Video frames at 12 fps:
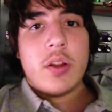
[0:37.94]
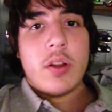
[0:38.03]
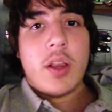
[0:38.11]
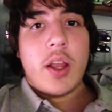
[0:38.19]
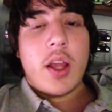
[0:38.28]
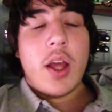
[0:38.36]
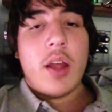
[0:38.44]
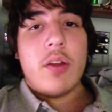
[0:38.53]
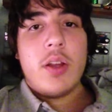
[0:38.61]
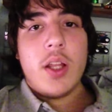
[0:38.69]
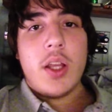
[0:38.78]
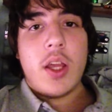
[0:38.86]
Like I
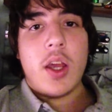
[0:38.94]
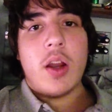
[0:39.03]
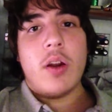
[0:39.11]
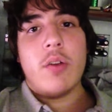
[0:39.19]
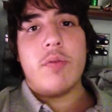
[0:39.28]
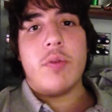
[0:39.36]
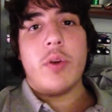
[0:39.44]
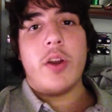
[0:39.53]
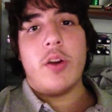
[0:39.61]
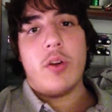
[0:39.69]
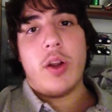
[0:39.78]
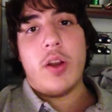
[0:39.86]
only care for
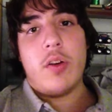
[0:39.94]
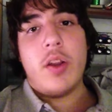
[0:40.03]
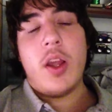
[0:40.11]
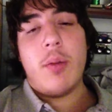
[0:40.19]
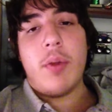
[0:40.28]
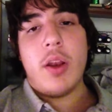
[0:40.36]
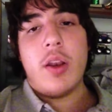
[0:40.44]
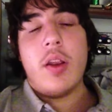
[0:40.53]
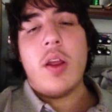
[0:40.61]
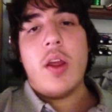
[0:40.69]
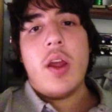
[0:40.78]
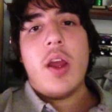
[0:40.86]
your entertainment.
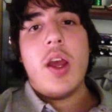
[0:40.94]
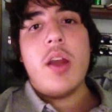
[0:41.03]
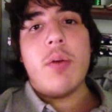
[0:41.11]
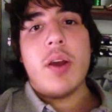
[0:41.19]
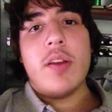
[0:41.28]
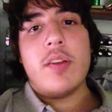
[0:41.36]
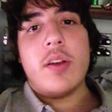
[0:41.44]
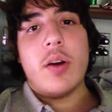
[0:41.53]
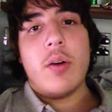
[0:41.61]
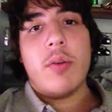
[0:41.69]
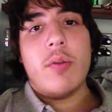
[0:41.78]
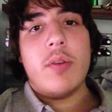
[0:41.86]
Anyway,
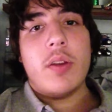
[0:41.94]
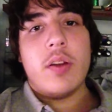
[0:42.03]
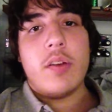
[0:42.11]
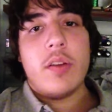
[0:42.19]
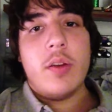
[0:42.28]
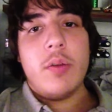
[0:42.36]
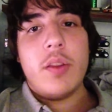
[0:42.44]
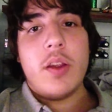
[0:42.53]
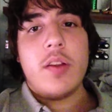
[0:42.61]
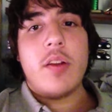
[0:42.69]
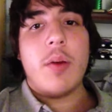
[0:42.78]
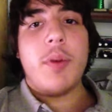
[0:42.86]
so there's new
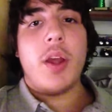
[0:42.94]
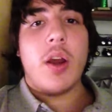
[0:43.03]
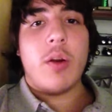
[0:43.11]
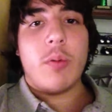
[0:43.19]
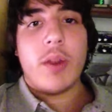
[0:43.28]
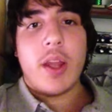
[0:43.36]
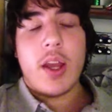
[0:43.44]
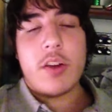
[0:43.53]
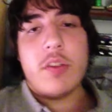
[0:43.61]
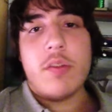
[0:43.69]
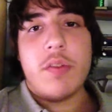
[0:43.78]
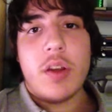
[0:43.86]
things coming out,
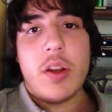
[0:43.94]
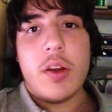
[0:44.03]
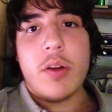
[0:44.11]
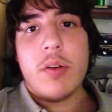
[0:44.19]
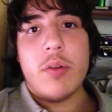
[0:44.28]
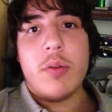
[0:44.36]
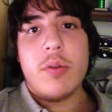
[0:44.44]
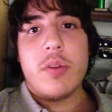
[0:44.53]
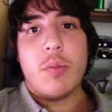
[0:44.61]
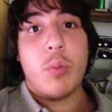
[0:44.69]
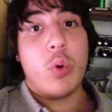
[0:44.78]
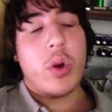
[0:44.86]
reaction videos,
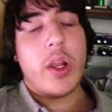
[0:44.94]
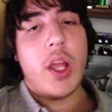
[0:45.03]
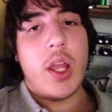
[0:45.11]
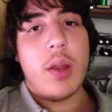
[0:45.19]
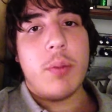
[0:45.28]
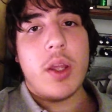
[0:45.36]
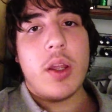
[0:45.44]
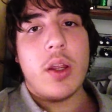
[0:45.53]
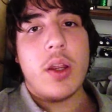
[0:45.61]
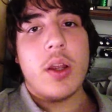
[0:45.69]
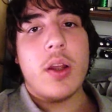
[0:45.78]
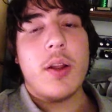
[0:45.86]
more
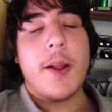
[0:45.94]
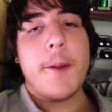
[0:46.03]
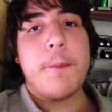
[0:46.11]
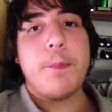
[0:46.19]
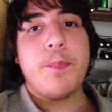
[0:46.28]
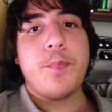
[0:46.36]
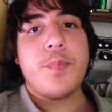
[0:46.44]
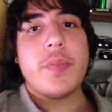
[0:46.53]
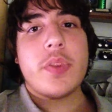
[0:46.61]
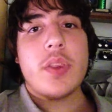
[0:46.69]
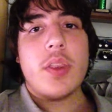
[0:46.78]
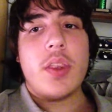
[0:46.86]
gaming,
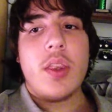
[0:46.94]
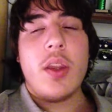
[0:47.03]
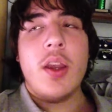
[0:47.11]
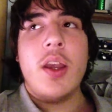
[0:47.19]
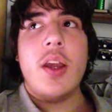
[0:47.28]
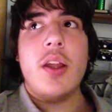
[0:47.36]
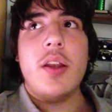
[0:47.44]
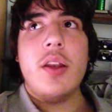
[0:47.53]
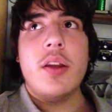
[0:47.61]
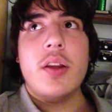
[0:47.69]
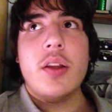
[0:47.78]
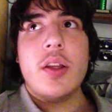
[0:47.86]
and
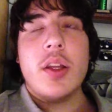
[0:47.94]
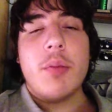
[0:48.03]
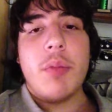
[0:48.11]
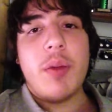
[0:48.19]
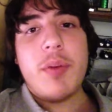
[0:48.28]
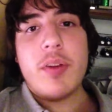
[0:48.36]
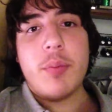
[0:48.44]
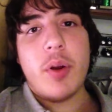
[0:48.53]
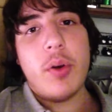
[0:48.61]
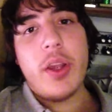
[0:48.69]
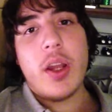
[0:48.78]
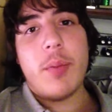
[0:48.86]
maybe some
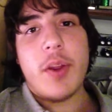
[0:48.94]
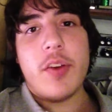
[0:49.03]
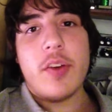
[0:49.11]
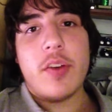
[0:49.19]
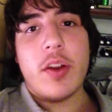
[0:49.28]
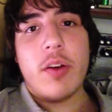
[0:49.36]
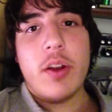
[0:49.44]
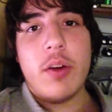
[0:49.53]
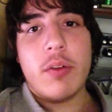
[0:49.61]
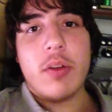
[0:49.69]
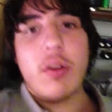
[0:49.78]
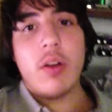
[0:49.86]
pony animations. I don't know,
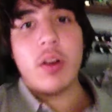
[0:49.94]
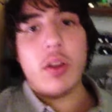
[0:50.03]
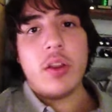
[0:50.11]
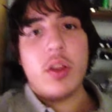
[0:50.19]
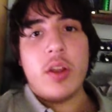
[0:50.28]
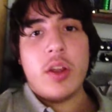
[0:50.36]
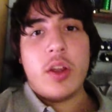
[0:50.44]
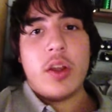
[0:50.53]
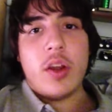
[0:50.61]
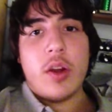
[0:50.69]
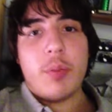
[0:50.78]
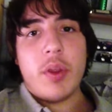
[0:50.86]

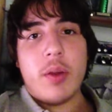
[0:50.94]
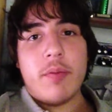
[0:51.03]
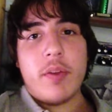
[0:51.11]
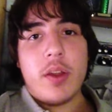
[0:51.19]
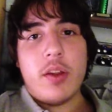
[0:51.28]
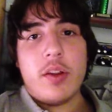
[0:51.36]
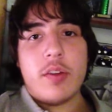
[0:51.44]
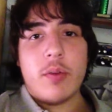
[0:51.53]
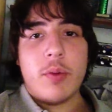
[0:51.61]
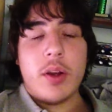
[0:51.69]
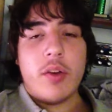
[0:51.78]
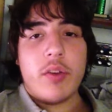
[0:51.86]
uh, PMVs or
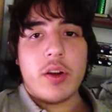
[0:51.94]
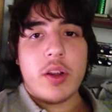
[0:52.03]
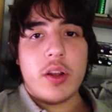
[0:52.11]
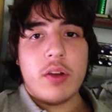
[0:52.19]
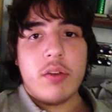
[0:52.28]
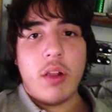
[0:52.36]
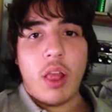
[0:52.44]
whatever. You know.